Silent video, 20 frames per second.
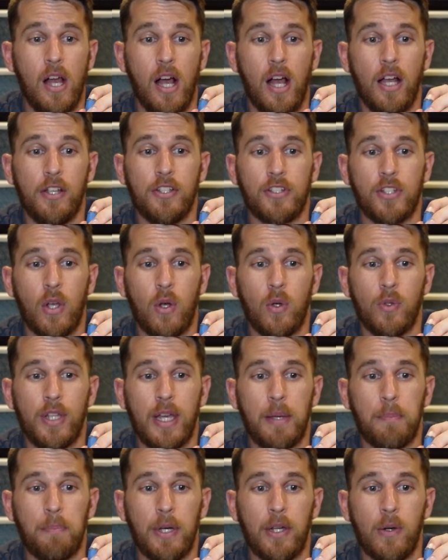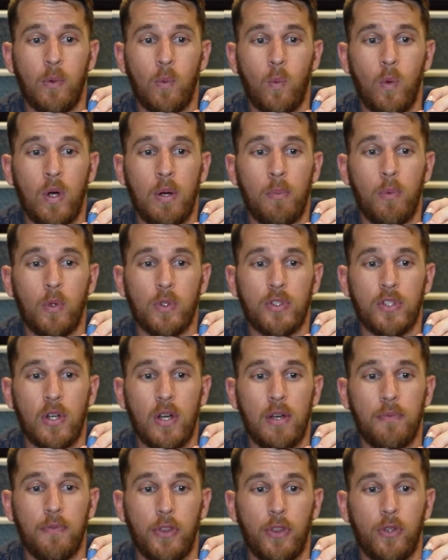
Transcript: I just hold that button one more time for